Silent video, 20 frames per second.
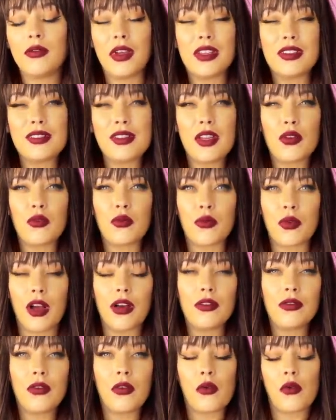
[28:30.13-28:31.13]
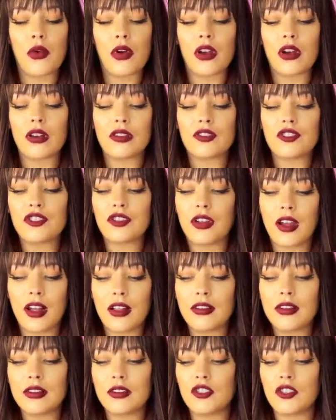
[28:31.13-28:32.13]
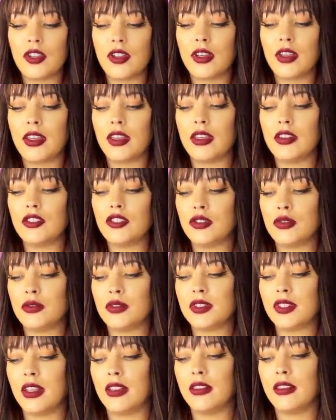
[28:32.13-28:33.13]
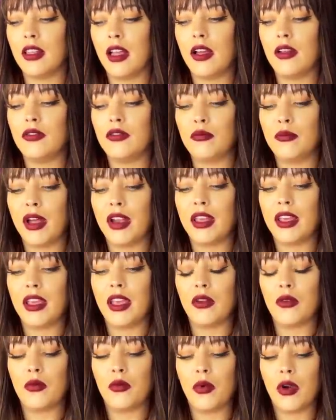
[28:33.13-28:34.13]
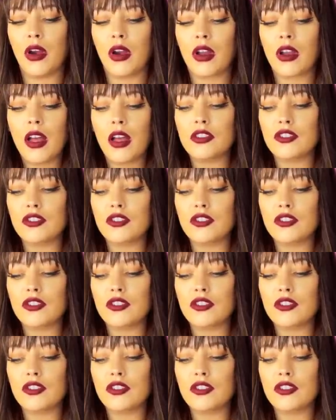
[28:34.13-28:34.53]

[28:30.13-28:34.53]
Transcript: facing rough or challenging issues in love, money, and work,